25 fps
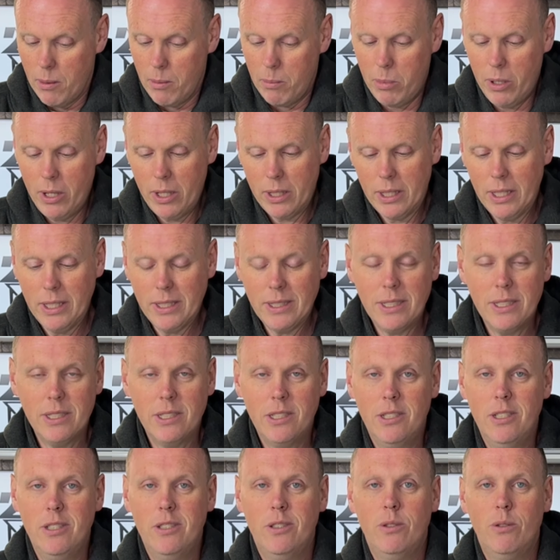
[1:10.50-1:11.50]
But this
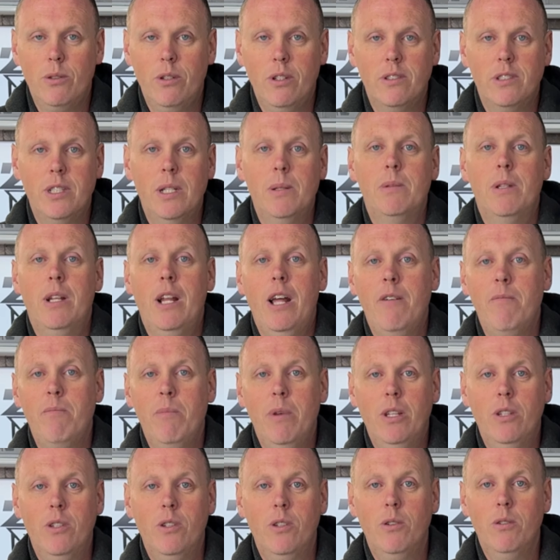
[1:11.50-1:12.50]
is just sort of something I've
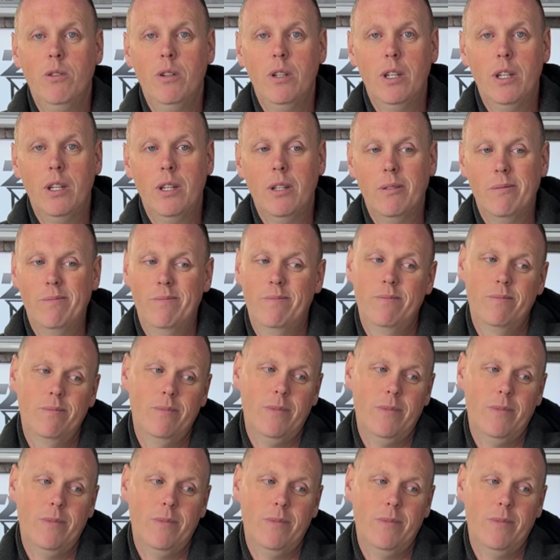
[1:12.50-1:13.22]
been doing